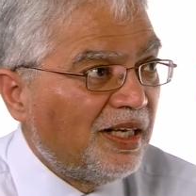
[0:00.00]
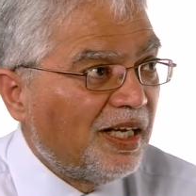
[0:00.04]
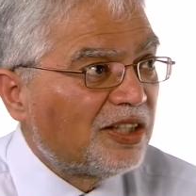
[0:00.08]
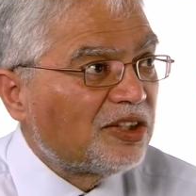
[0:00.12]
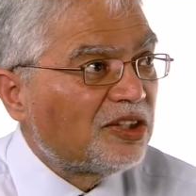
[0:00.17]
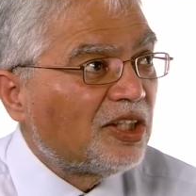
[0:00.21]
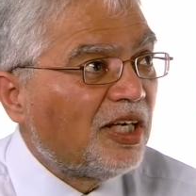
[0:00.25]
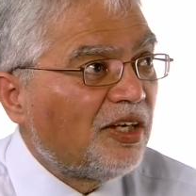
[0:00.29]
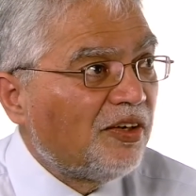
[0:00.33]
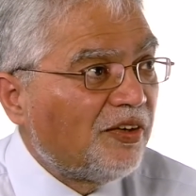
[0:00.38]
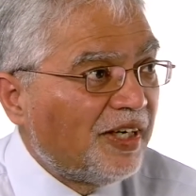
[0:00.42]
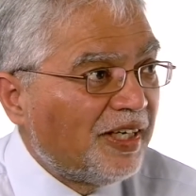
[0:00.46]

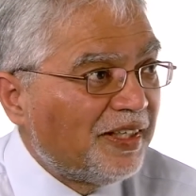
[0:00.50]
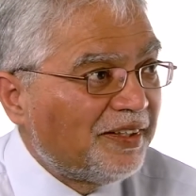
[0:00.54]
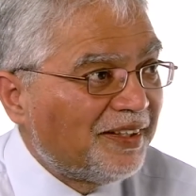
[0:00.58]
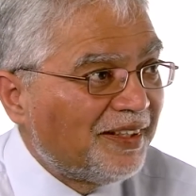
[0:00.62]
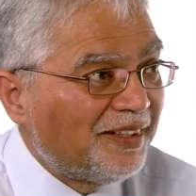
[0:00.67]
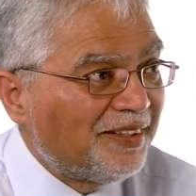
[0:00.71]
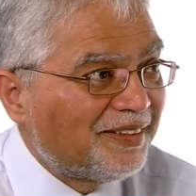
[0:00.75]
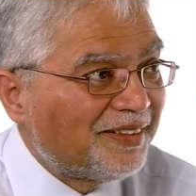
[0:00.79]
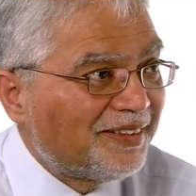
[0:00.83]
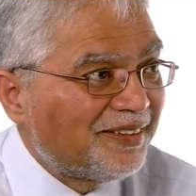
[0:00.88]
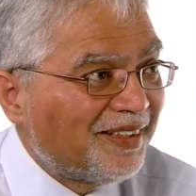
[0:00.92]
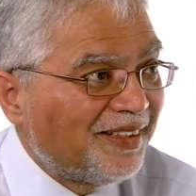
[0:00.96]
accelerate
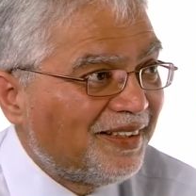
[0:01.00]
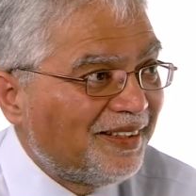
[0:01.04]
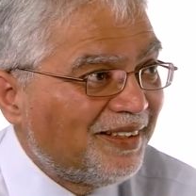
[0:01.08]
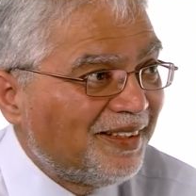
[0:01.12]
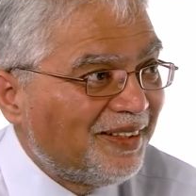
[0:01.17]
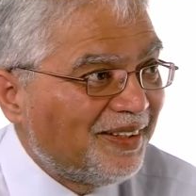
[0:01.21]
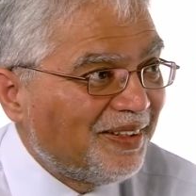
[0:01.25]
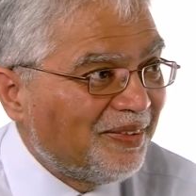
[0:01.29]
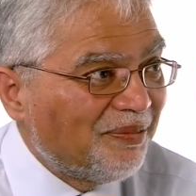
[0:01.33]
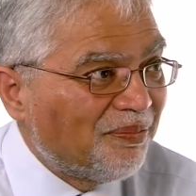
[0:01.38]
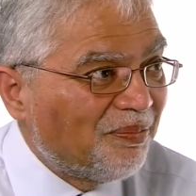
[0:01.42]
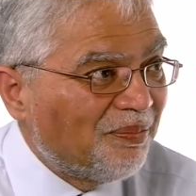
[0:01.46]
his
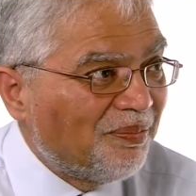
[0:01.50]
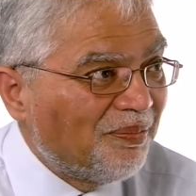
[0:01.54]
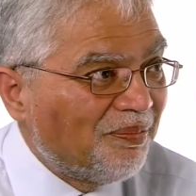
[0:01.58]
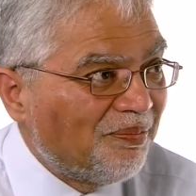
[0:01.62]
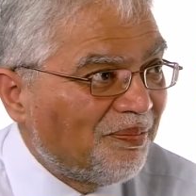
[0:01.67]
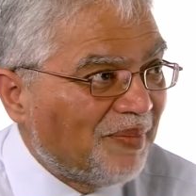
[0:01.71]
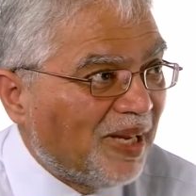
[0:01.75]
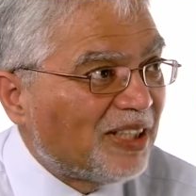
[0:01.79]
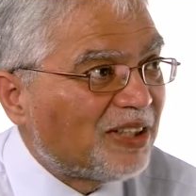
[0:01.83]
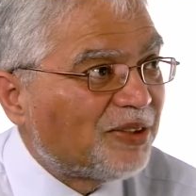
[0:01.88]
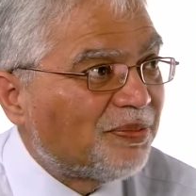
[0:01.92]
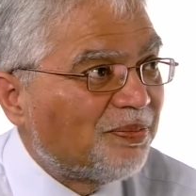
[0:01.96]

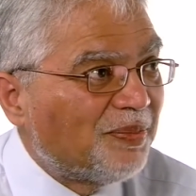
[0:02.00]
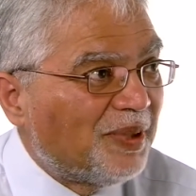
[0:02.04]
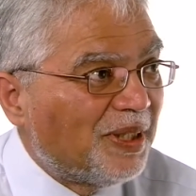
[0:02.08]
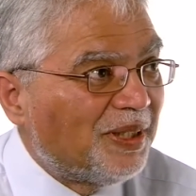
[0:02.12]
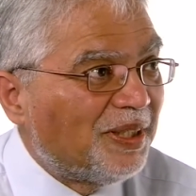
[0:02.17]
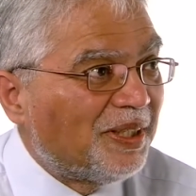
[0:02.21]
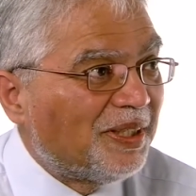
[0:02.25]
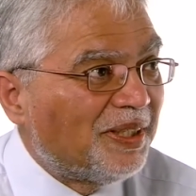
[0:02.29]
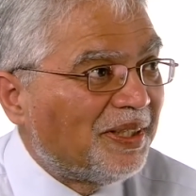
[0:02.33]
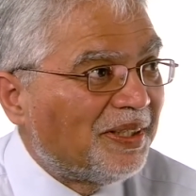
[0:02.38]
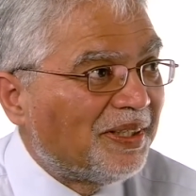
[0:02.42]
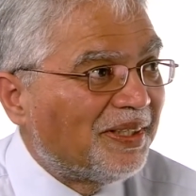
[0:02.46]
mass
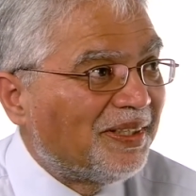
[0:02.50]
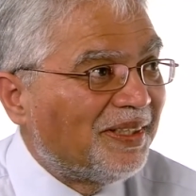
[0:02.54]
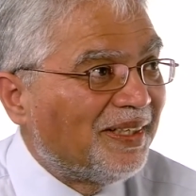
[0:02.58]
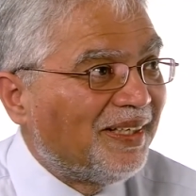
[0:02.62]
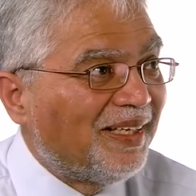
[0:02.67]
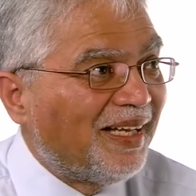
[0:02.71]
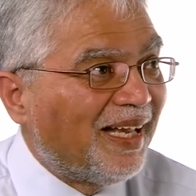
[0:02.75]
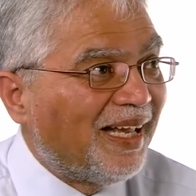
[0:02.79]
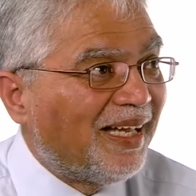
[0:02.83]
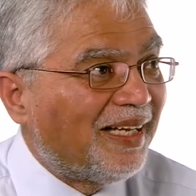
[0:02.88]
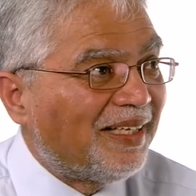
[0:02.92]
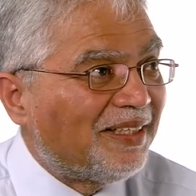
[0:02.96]
murder,
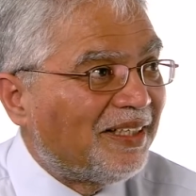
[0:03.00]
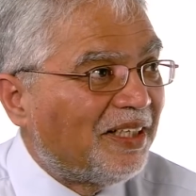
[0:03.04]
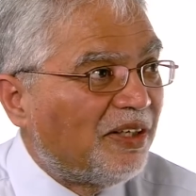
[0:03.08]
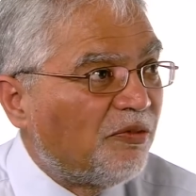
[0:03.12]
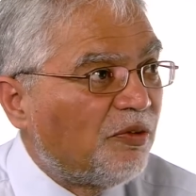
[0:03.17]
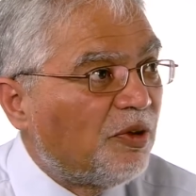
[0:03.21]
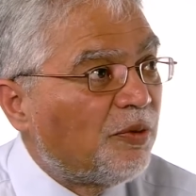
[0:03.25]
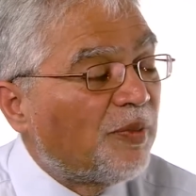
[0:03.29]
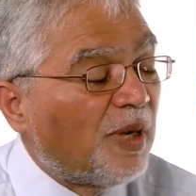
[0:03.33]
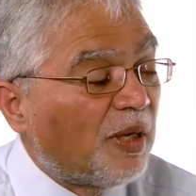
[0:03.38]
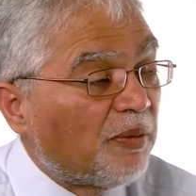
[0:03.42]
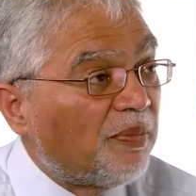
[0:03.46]
and
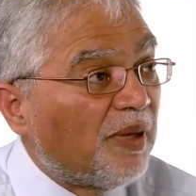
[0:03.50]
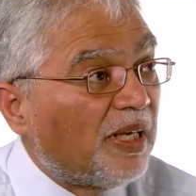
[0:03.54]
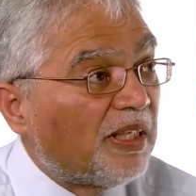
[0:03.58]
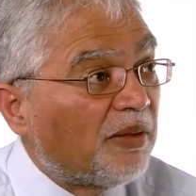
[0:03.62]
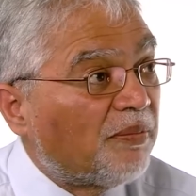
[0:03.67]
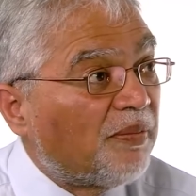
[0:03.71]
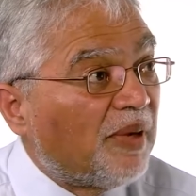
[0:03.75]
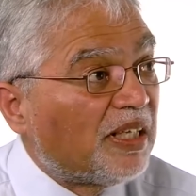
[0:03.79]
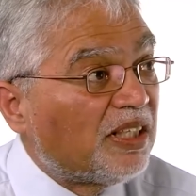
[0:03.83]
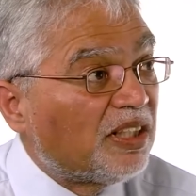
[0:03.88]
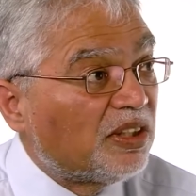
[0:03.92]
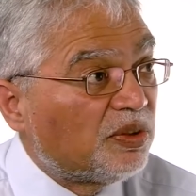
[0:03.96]
we might make
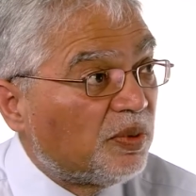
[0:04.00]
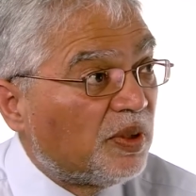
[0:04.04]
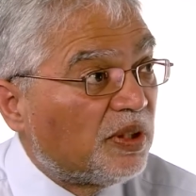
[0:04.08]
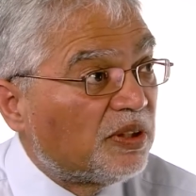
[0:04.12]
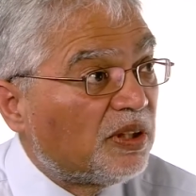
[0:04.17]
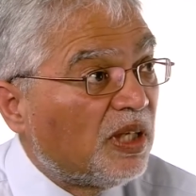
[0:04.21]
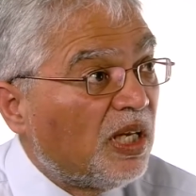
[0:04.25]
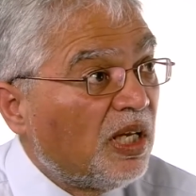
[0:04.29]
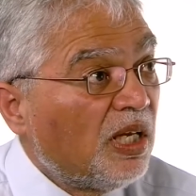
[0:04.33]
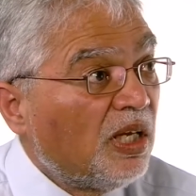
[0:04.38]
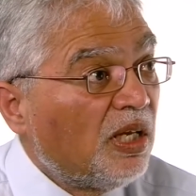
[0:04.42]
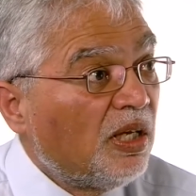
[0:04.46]
the matters
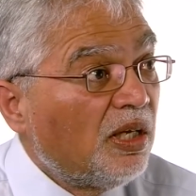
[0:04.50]
worse.